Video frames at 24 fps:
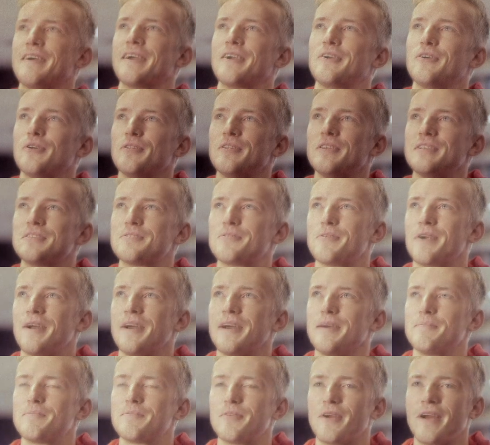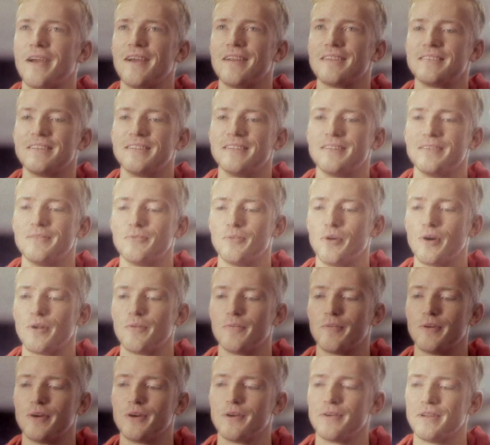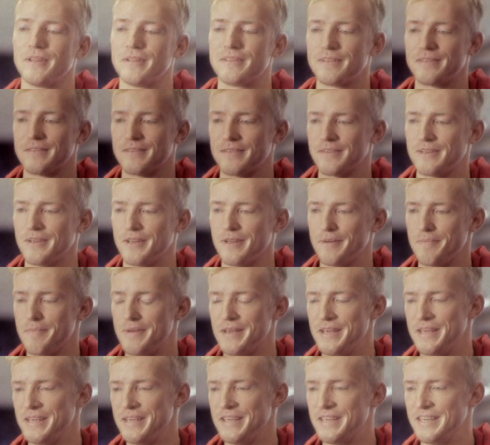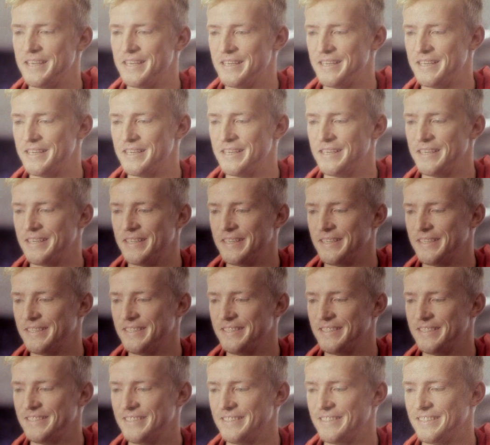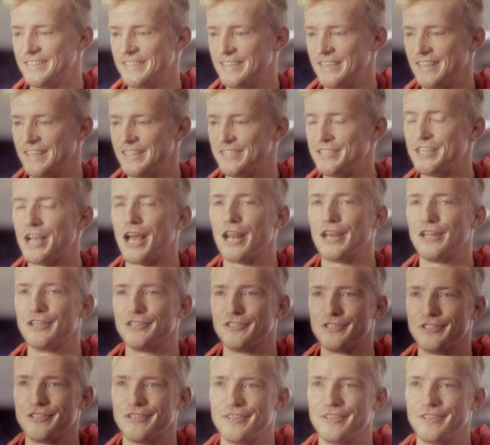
could describe trials in one word, it's gonna be challenge.